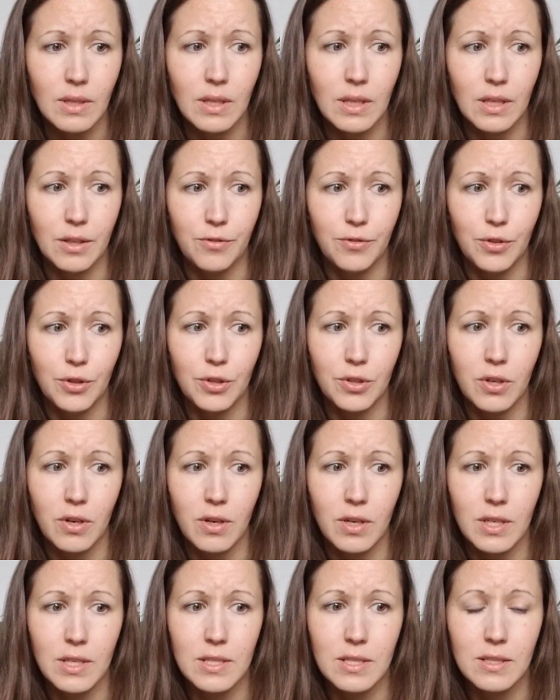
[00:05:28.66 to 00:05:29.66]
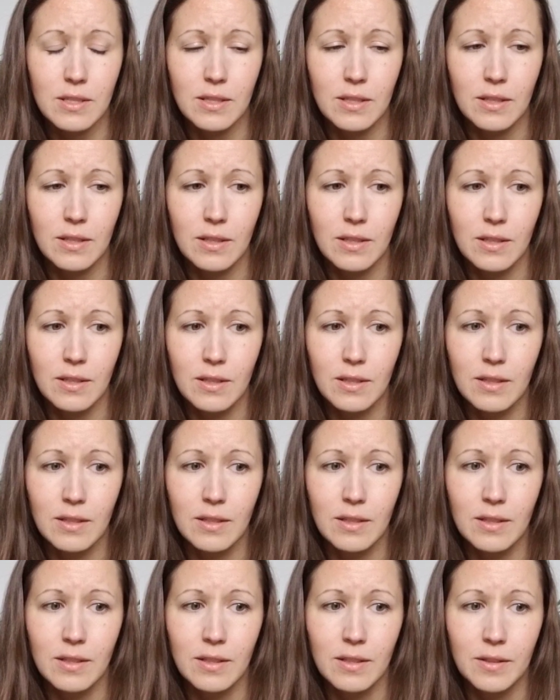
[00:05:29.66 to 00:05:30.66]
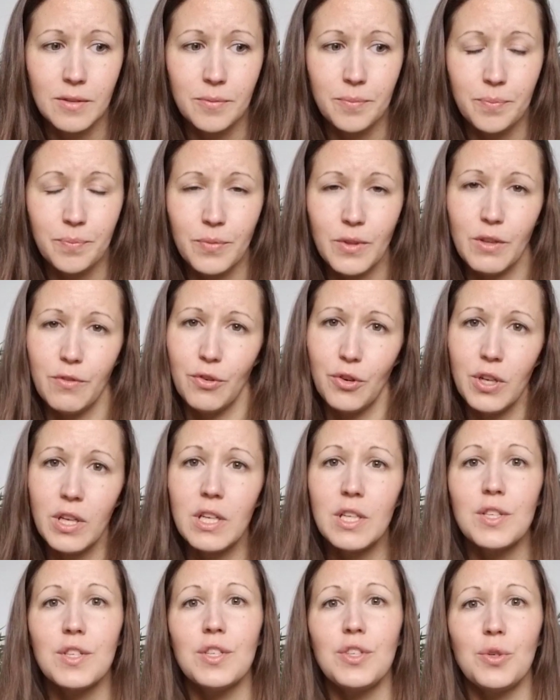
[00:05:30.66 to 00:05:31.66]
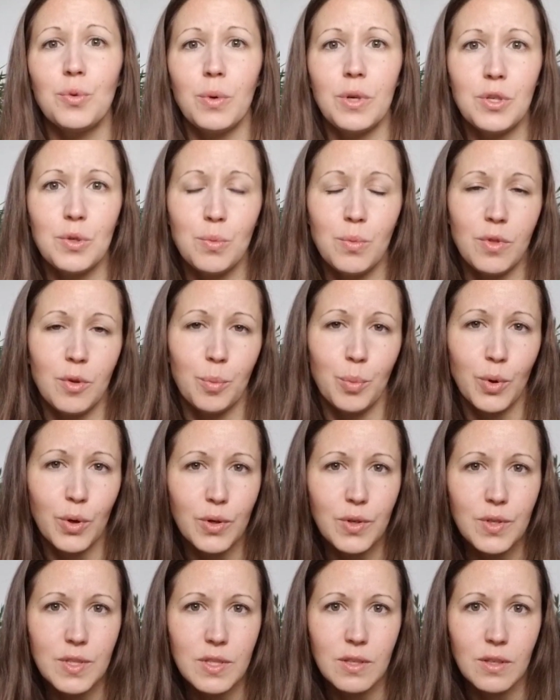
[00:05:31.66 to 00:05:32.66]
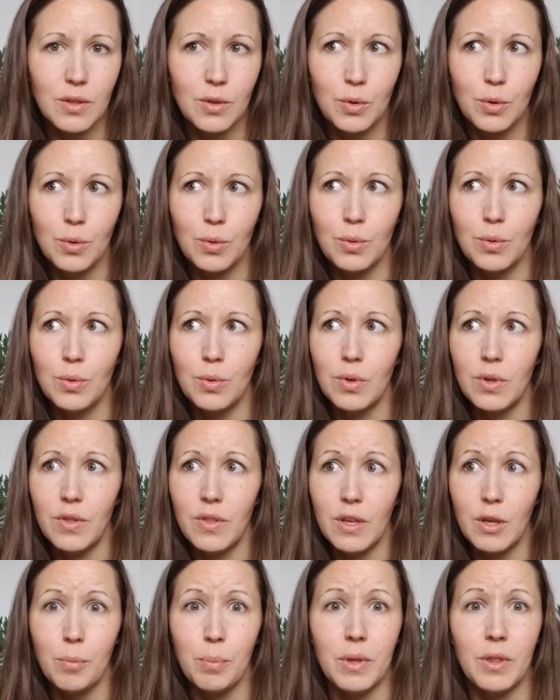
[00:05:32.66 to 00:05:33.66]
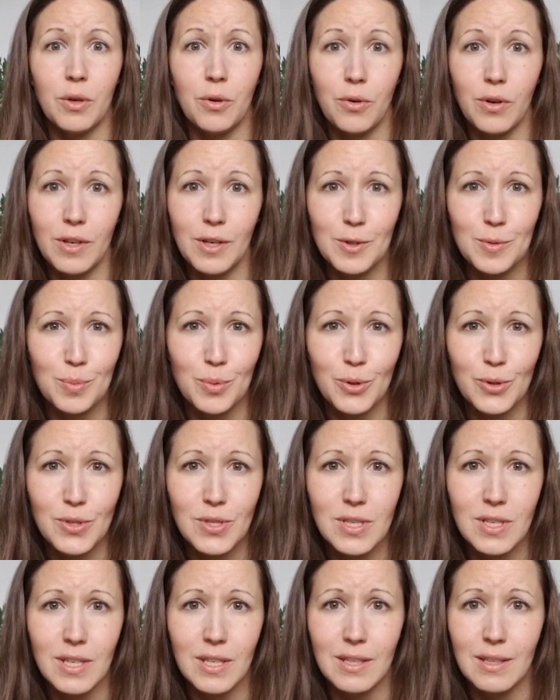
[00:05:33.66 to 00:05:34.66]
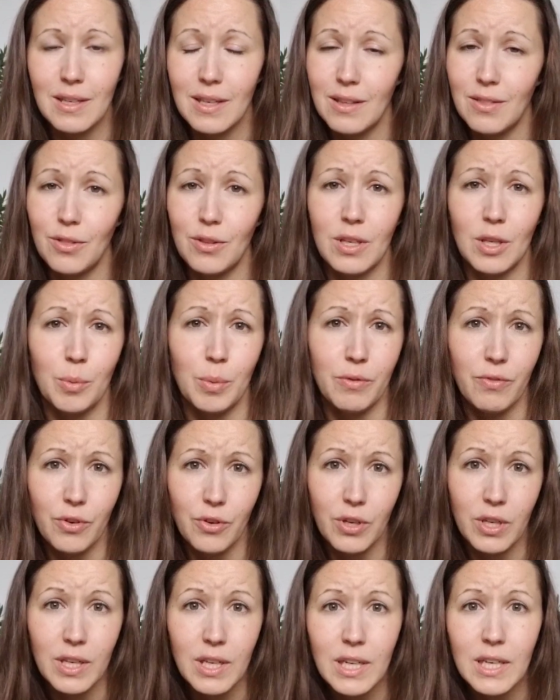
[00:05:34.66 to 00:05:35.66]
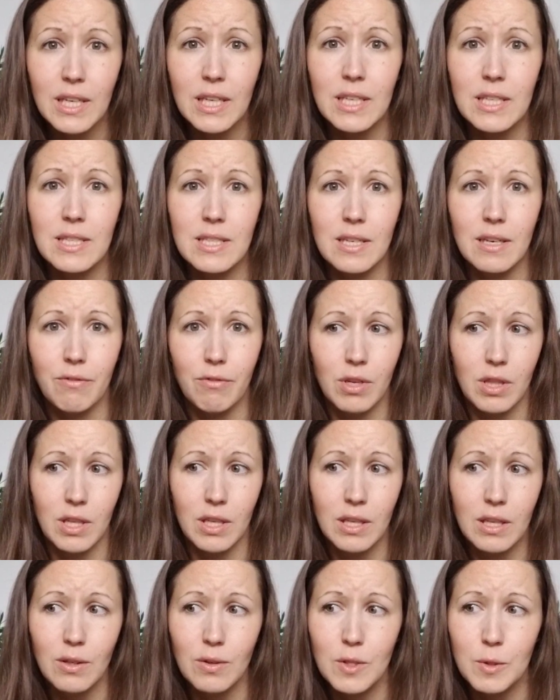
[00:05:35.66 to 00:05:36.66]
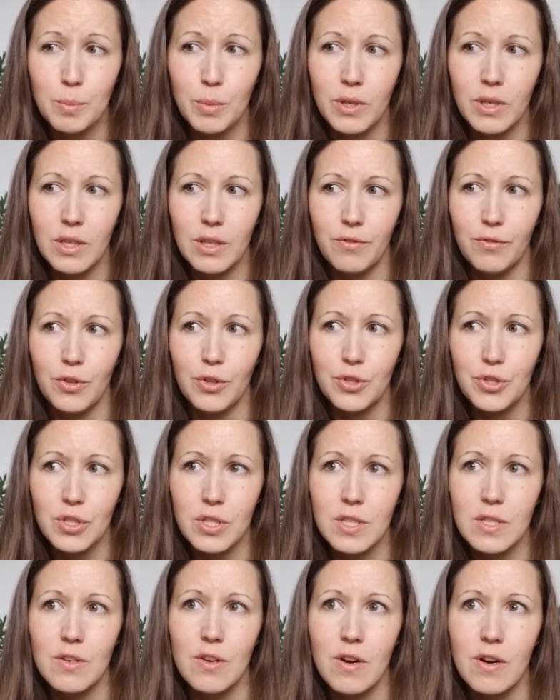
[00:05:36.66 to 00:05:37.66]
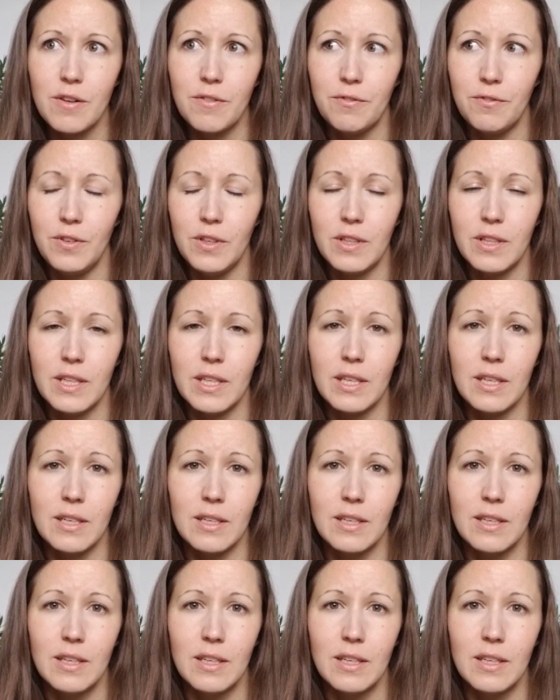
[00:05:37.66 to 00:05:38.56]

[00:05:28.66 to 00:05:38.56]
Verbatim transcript: if you're not if you're in a situation with a person who they could be the greatest person and, and they could be very nice and everything else, but if you're just not feeling